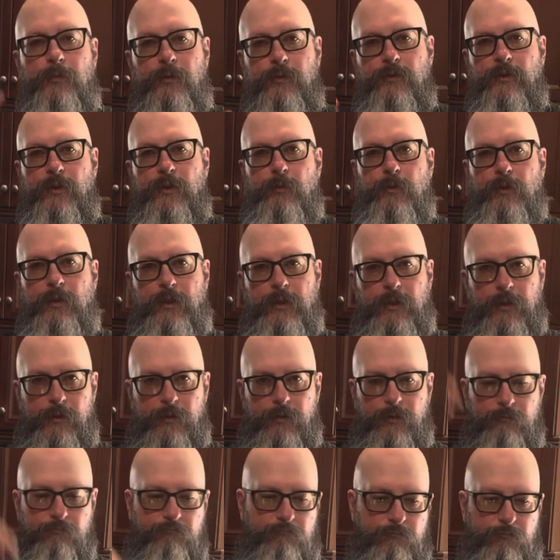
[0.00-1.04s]
which I will link
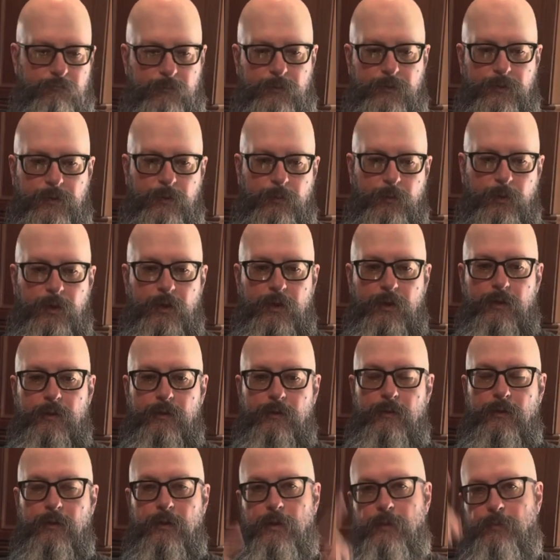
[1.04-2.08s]
somewhere
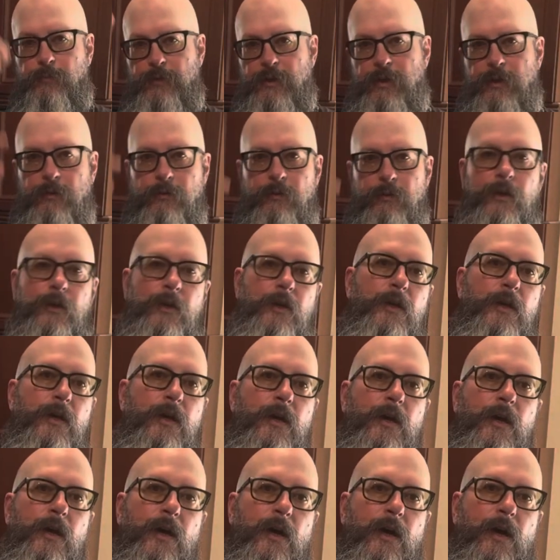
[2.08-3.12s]
up down,
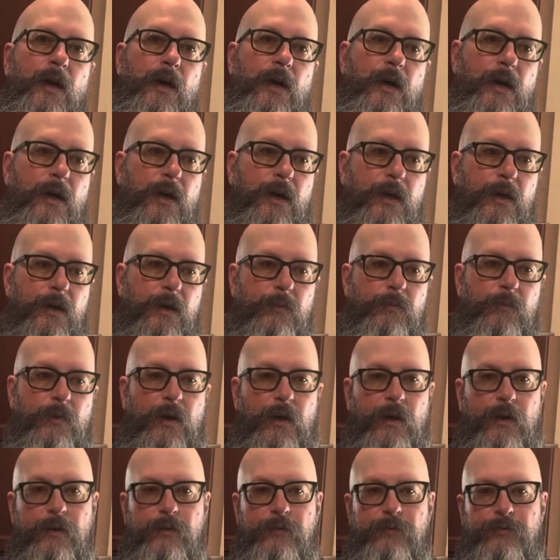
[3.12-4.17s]

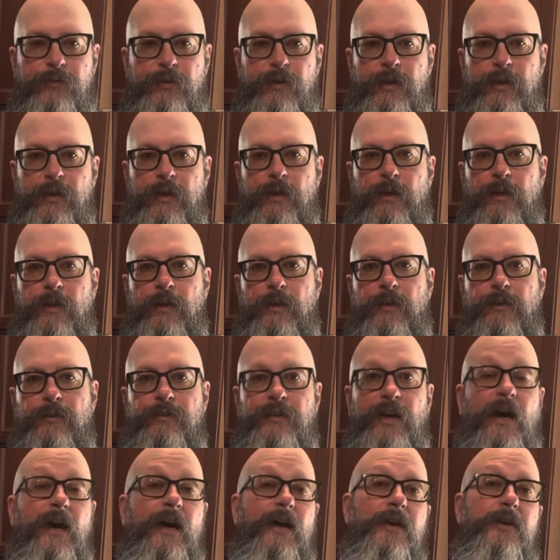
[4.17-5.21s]
of
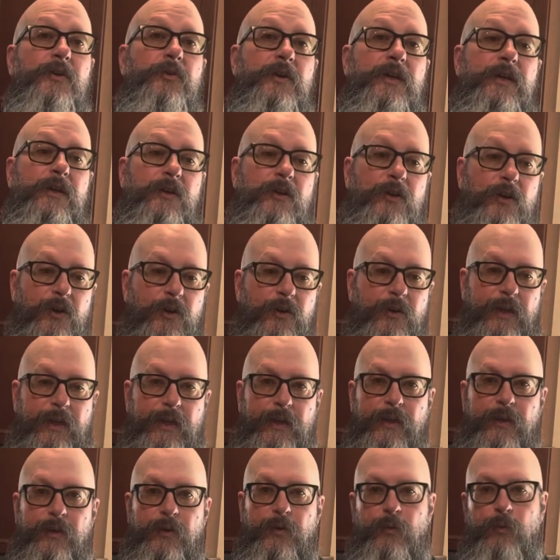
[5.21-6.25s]
Thai green curry
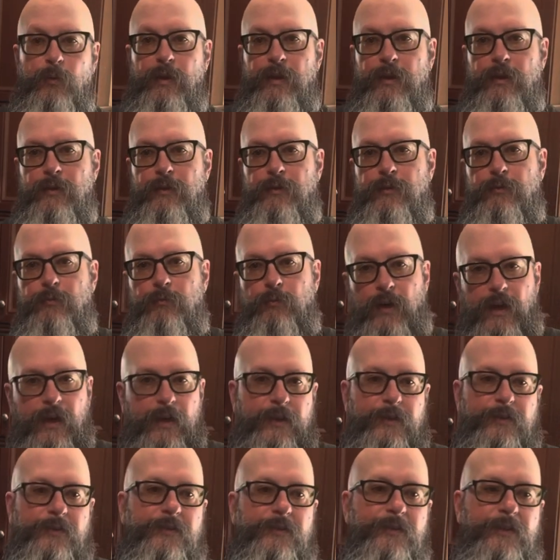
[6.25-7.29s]
with
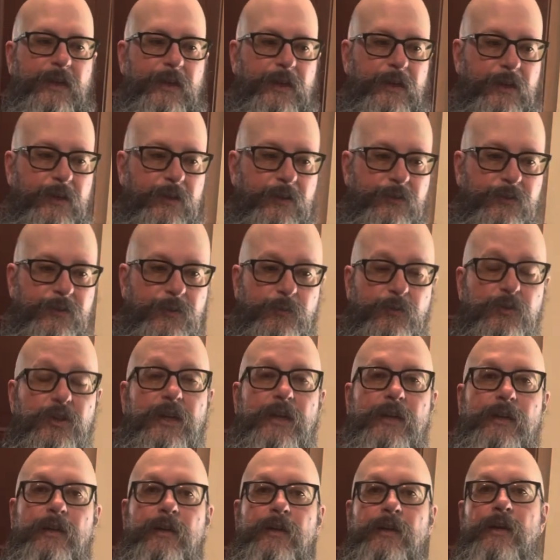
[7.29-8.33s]
rice and some
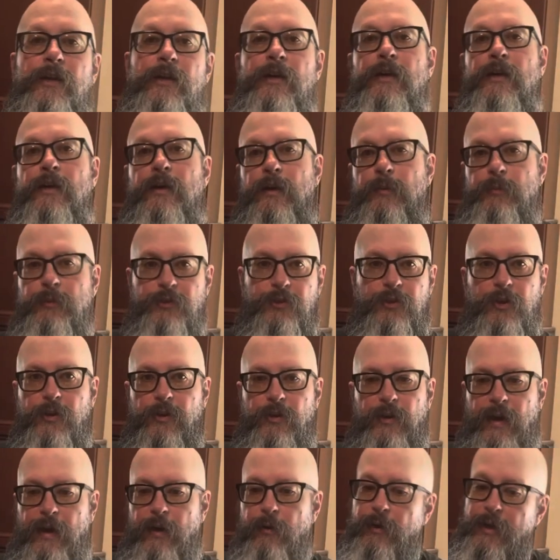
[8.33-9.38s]
chicken. I'm going to show you
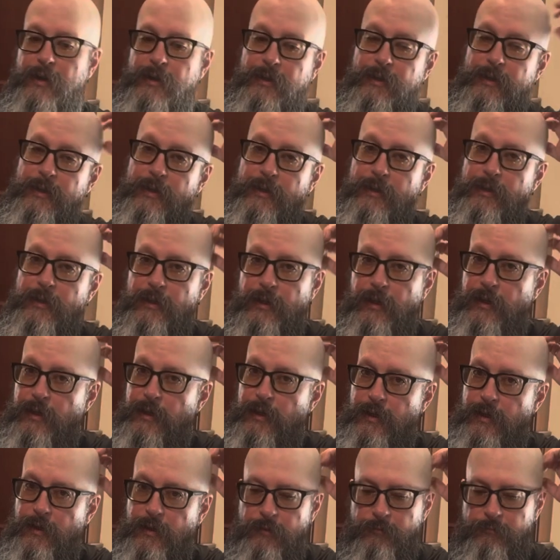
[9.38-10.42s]
how I did it.
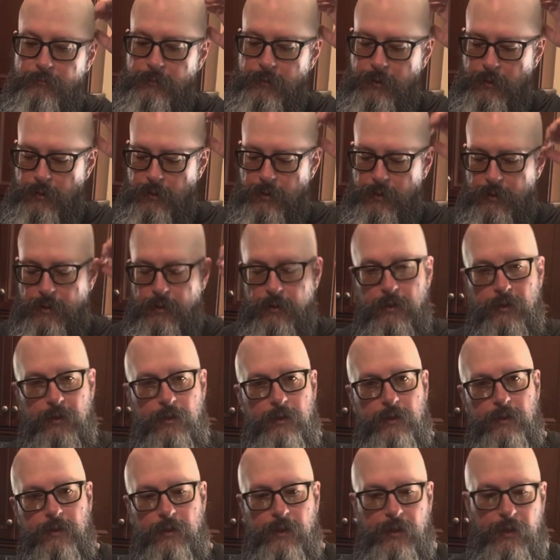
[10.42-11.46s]

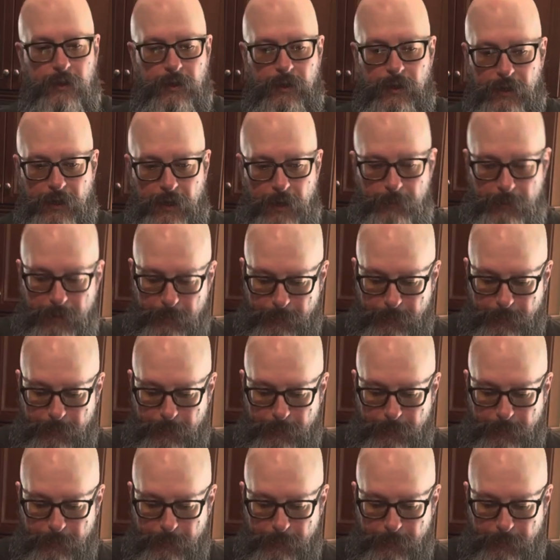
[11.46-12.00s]
I got my